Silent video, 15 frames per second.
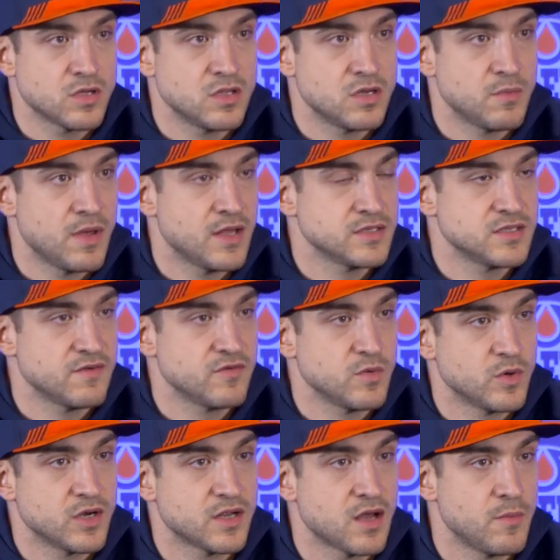He demands
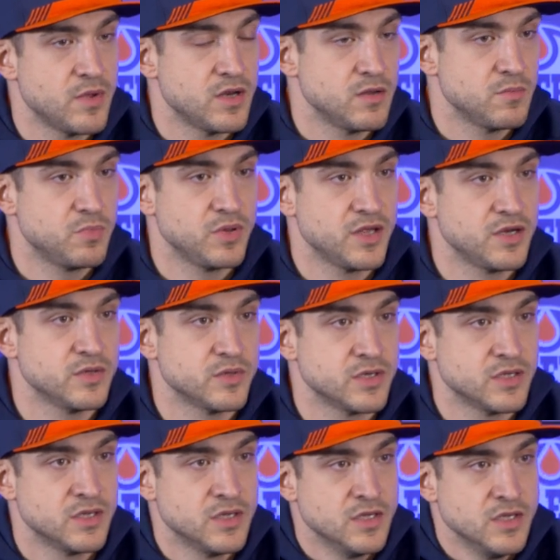everyone to come in and play
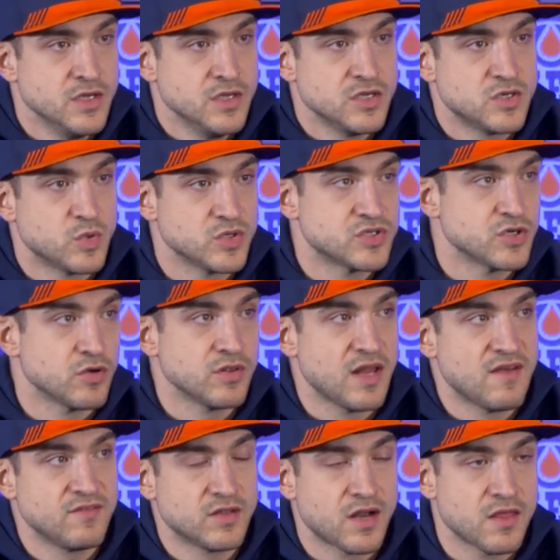to a certain level,